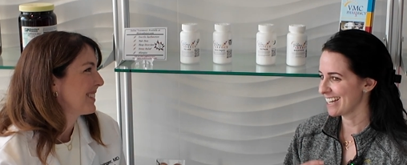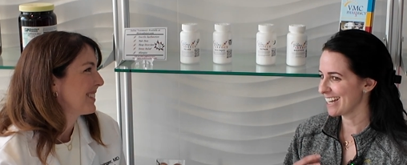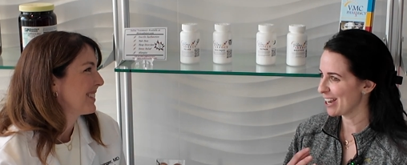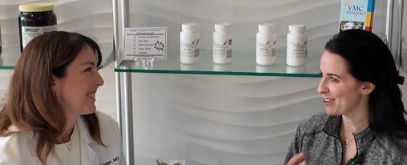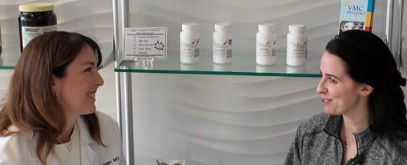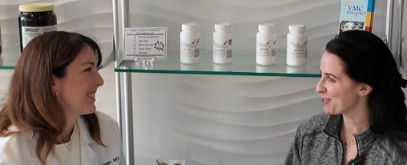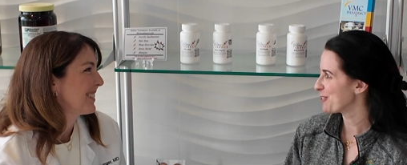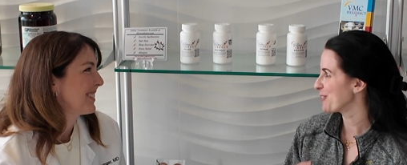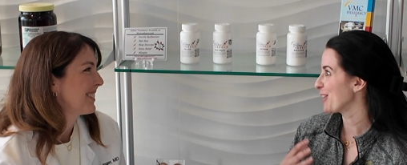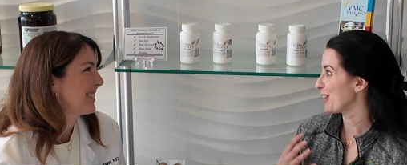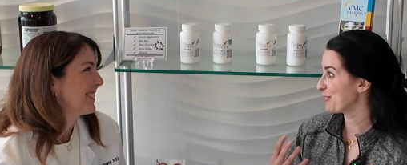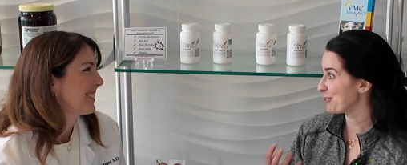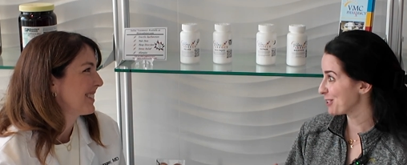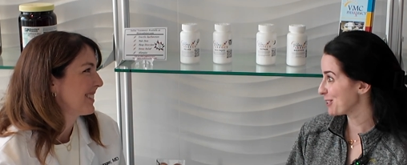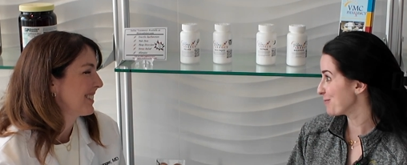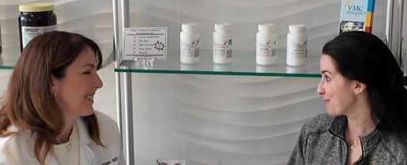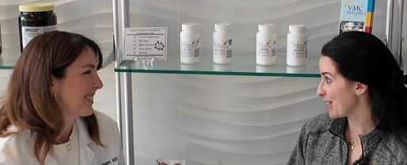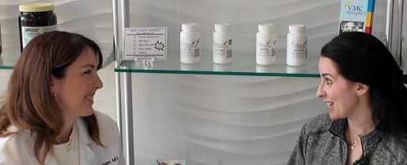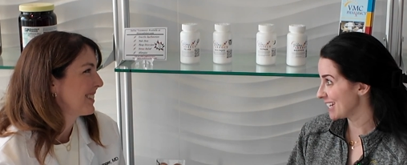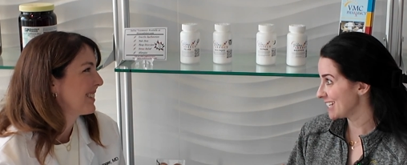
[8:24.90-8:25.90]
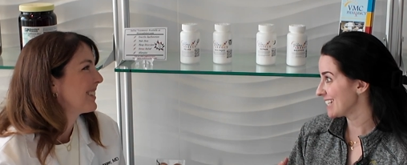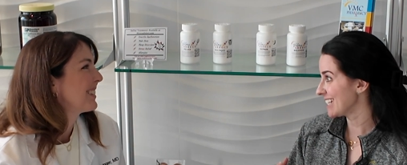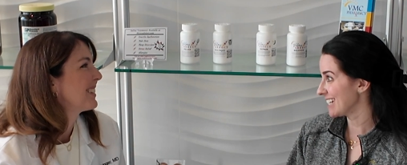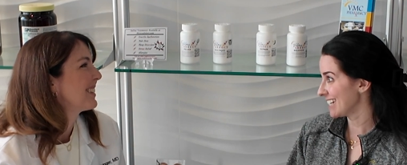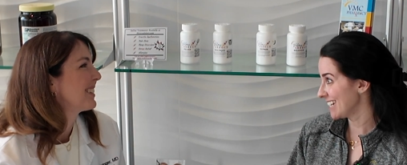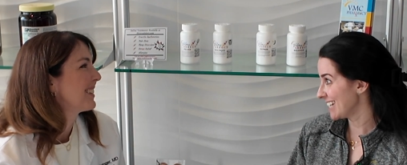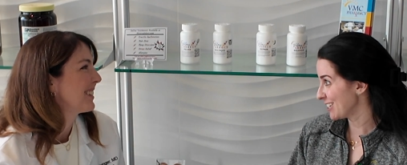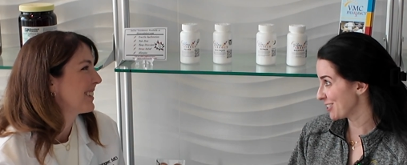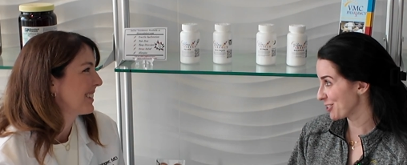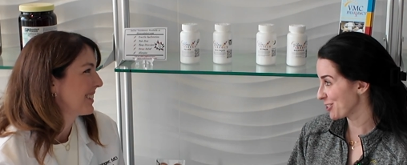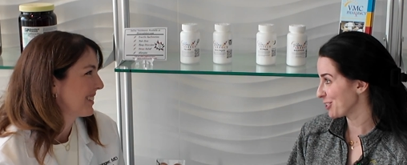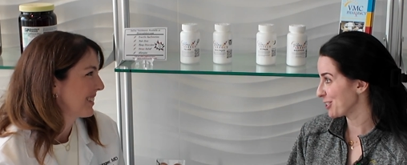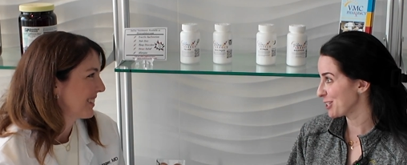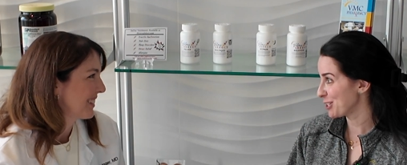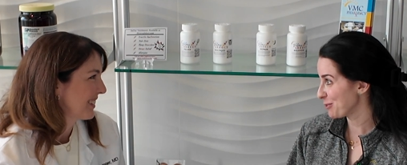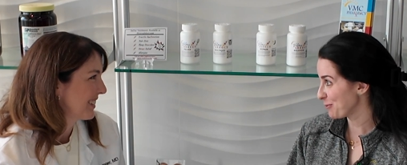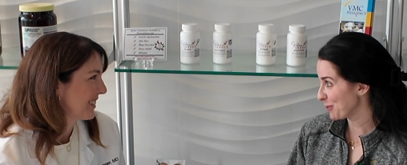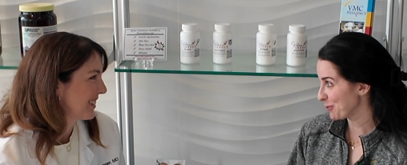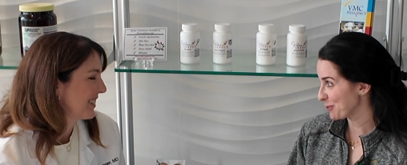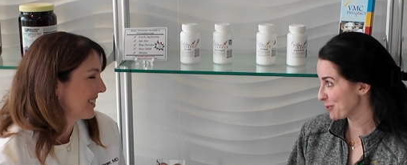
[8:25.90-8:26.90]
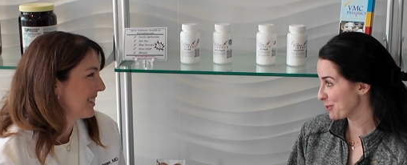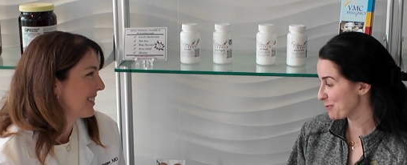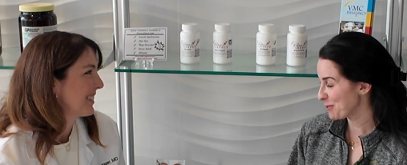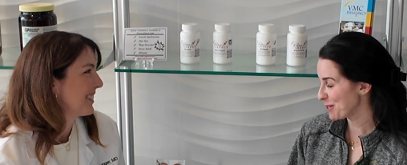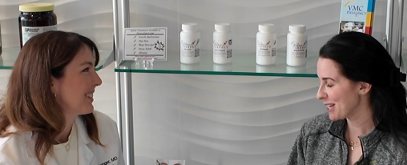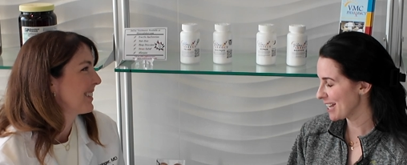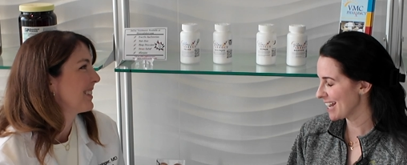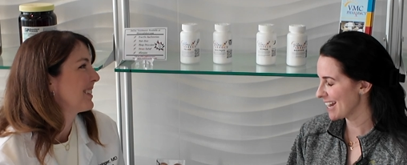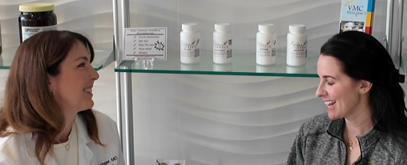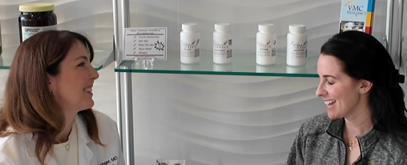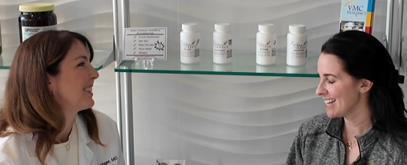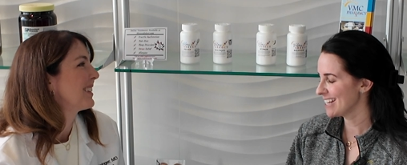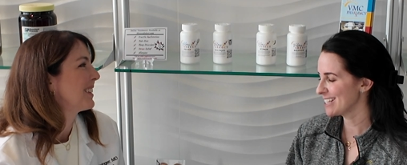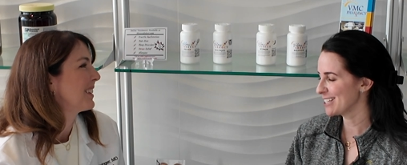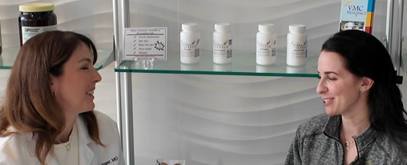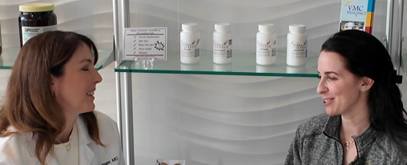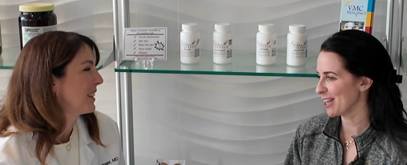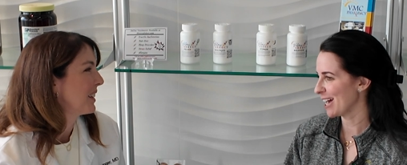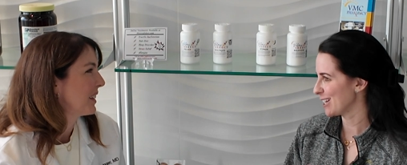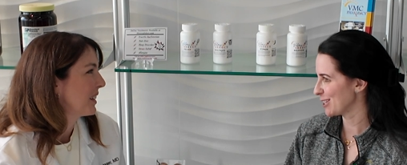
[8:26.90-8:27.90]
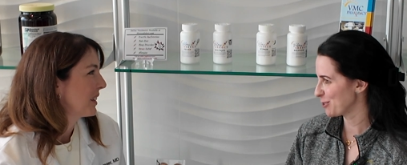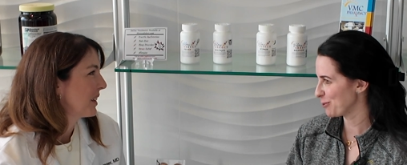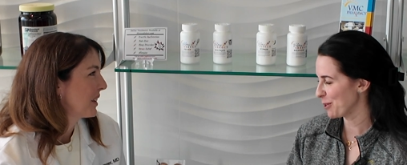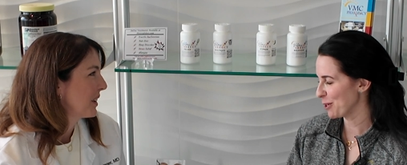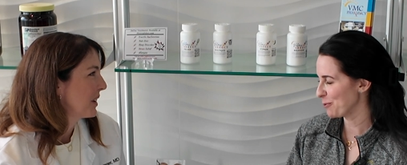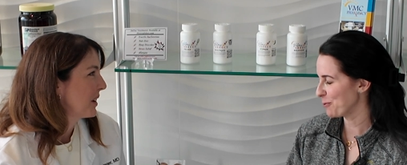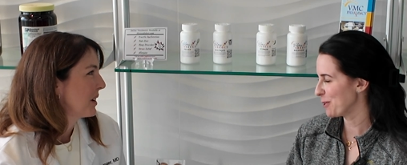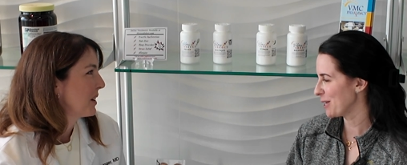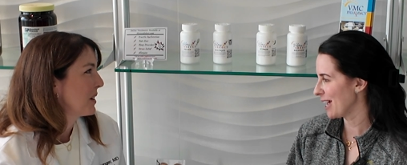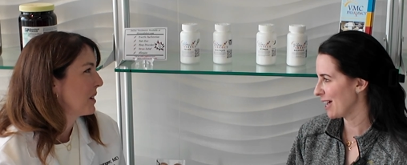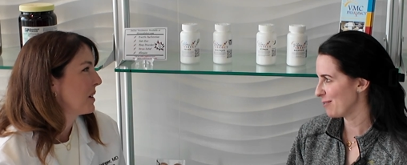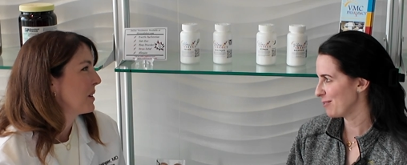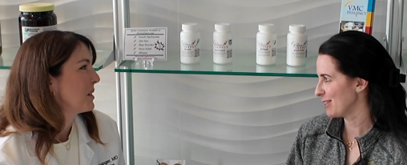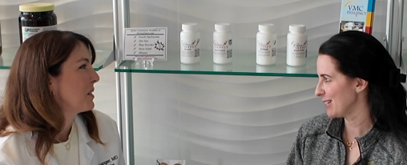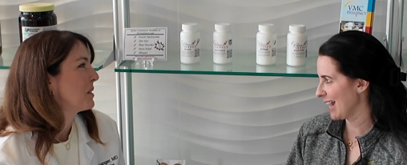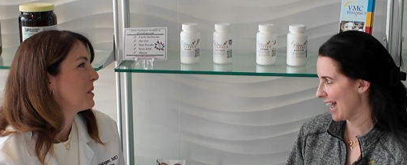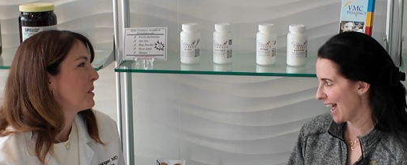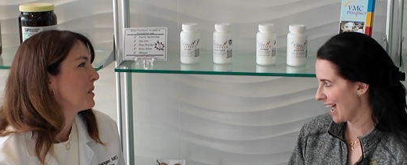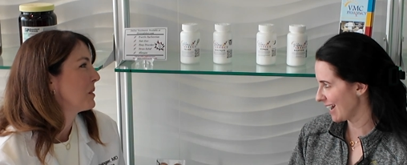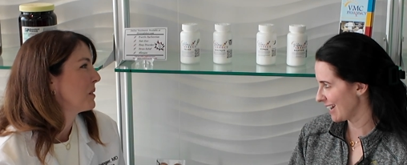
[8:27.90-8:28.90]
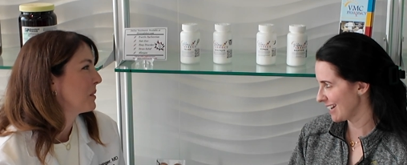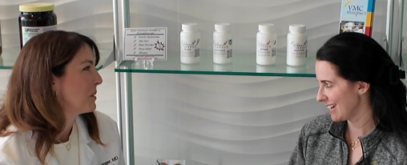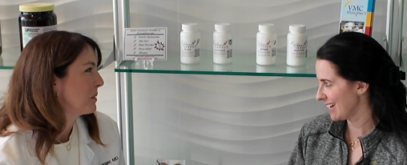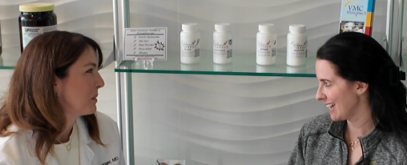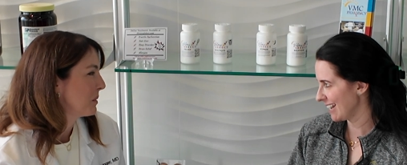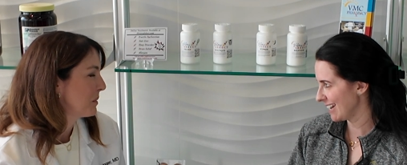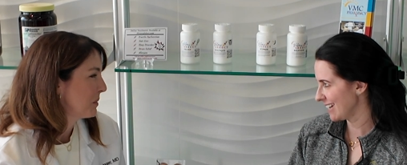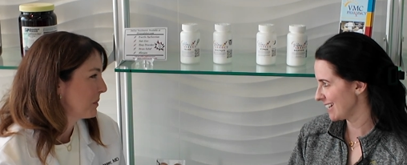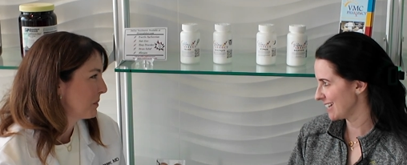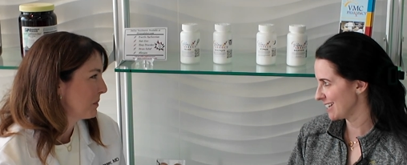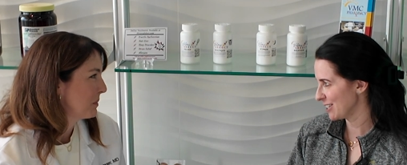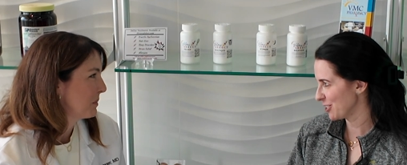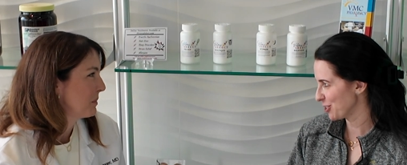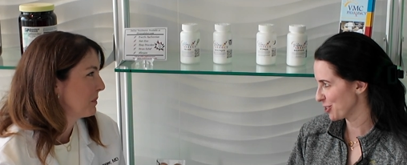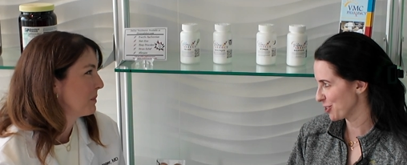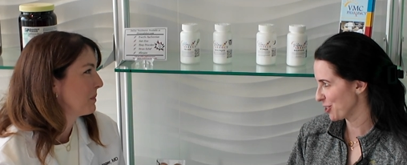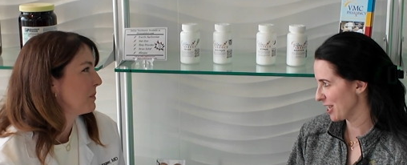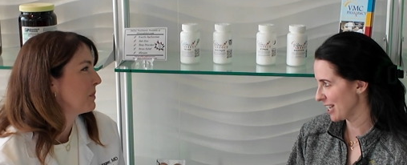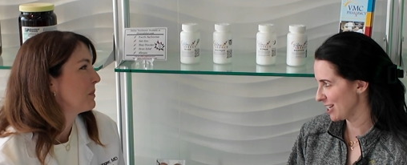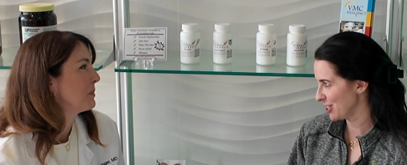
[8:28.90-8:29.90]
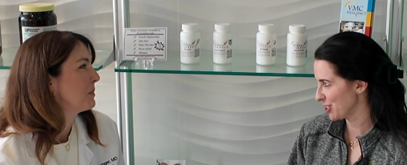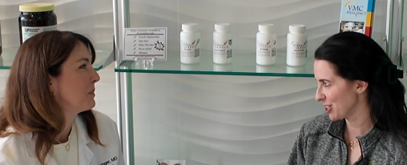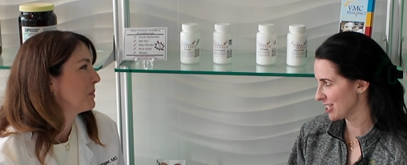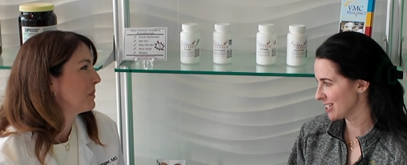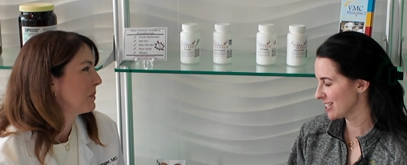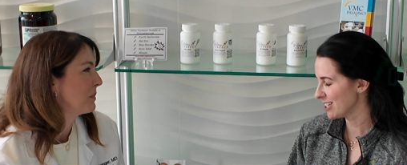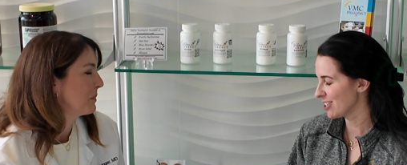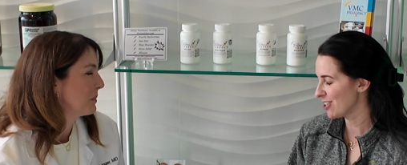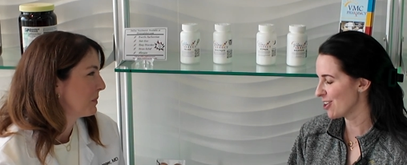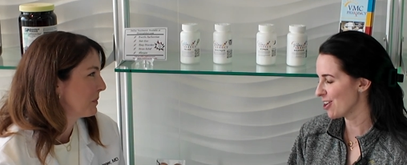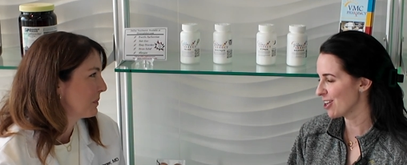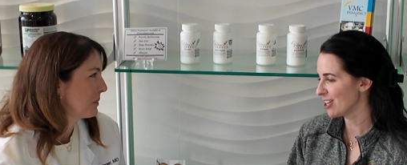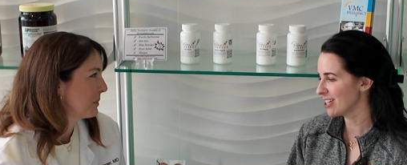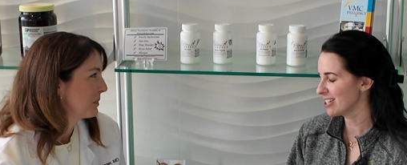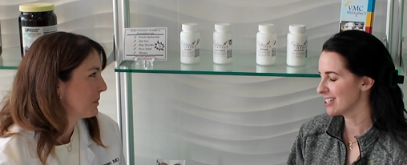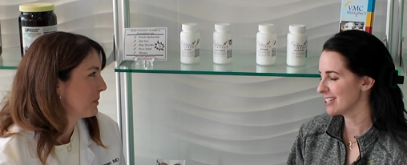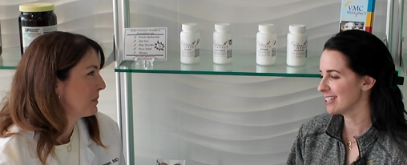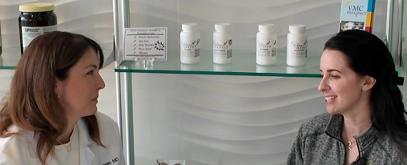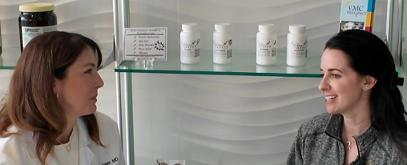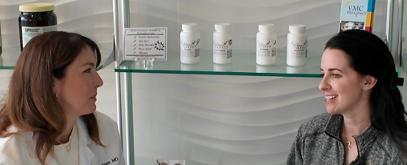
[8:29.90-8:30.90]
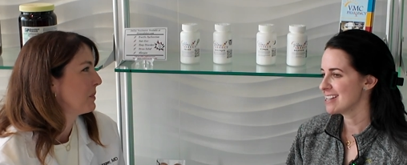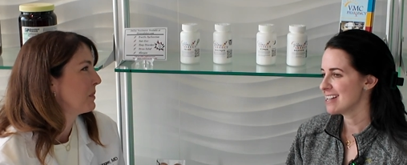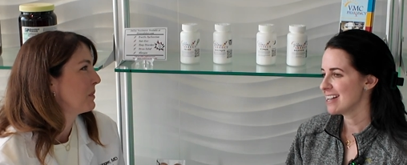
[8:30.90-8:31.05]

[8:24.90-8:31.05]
Speaker 1: chemical that was meant and initially supposed to be in it. So that's why we haven't added any additional agents to ours.